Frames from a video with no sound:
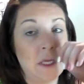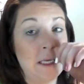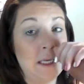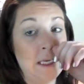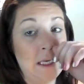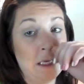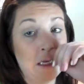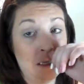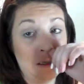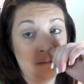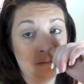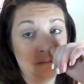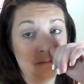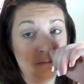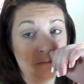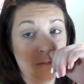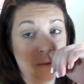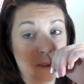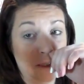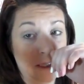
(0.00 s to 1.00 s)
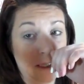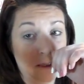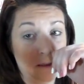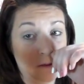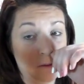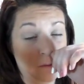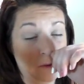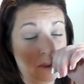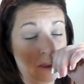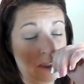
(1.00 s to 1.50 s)
Again, with
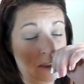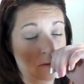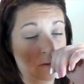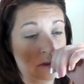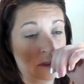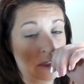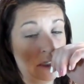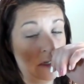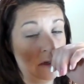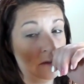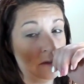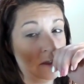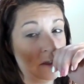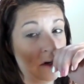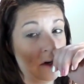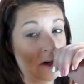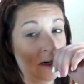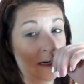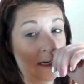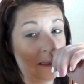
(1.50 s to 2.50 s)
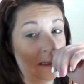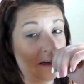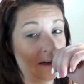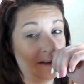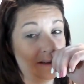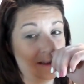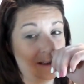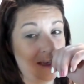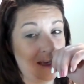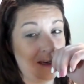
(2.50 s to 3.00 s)
this one too, sorry,
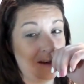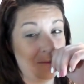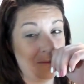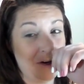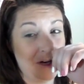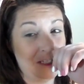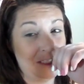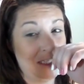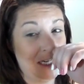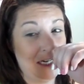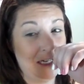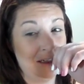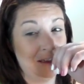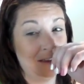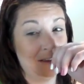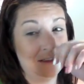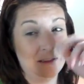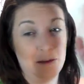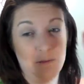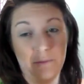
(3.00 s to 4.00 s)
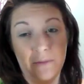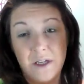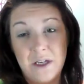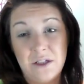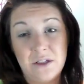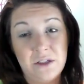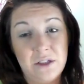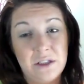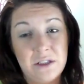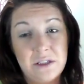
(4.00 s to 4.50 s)
there's like a brush hair or
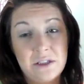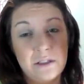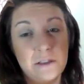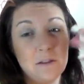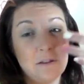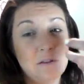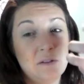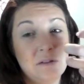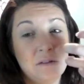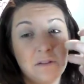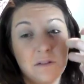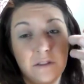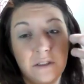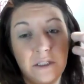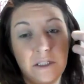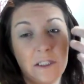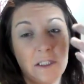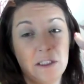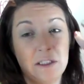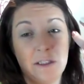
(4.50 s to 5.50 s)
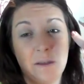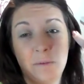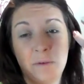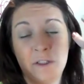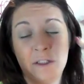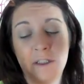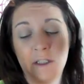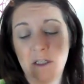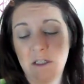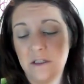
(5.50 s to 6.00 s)
something just getting up
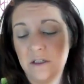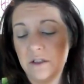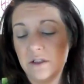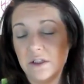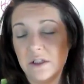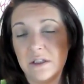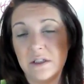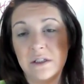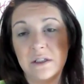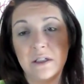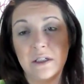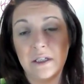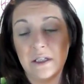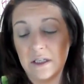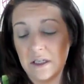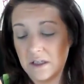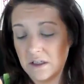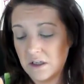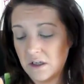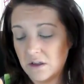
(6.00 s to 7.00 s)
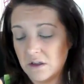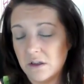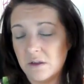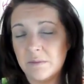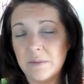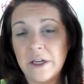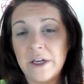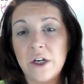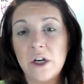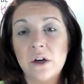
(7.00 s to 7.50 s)
in there and just getting all
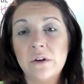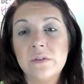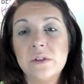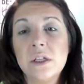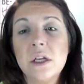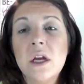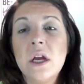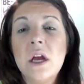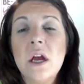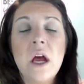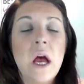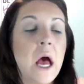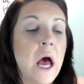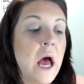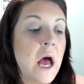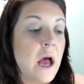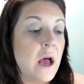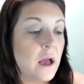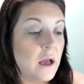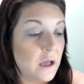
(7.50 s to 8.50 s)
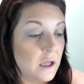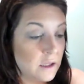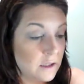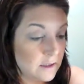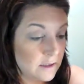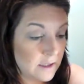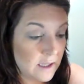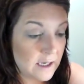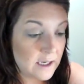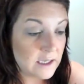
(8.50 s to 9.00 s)
on my nerves.
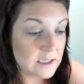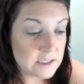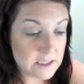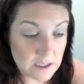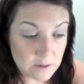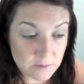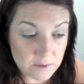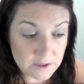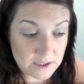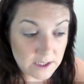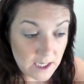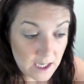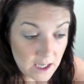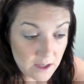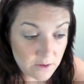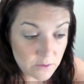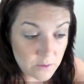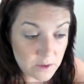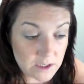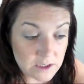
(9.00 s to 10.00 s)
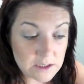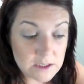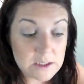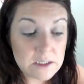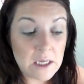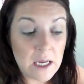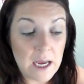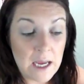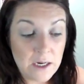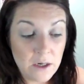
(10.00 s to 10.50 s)
Like I said with the other
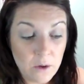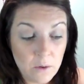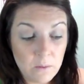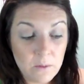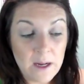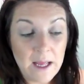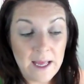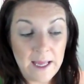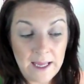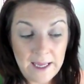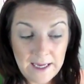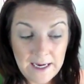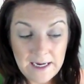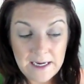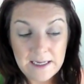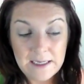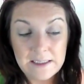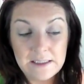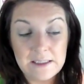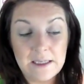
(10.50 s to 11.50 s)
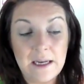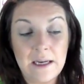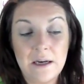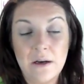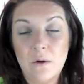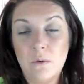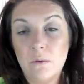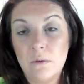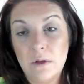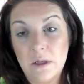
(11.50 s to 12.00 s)
ones, I don't hate it. I
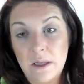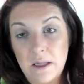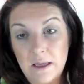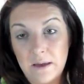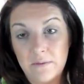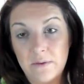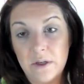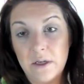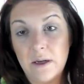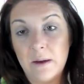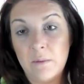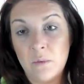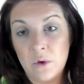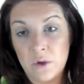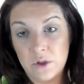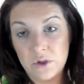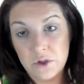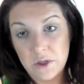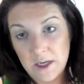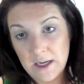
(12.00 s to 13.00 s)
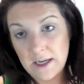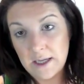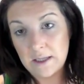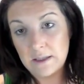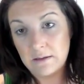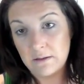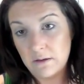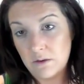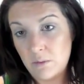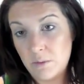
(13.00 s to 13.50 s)
don't love it. I'm going to try
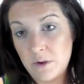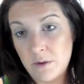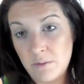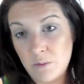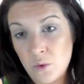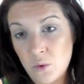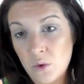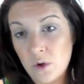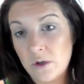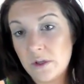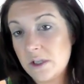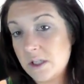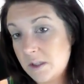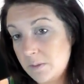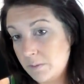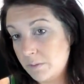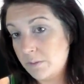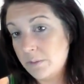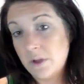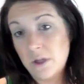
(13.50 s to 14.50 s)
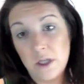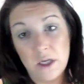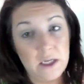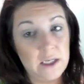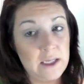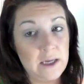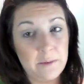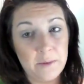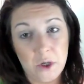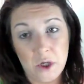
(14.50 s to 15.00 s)
it a little bit more. Look
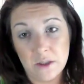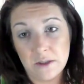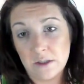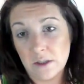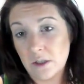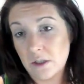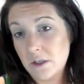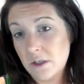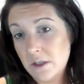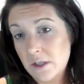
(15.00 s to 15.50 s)
at that bronzer.